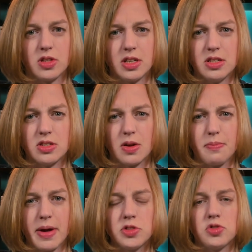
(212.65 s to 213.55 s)
these
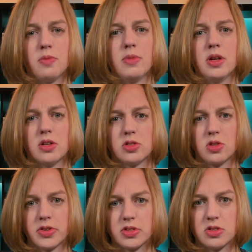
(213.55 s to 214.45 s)
mainstream media
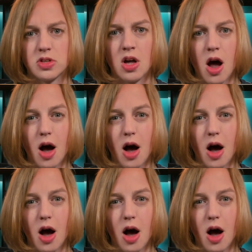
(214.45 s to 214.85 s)
sources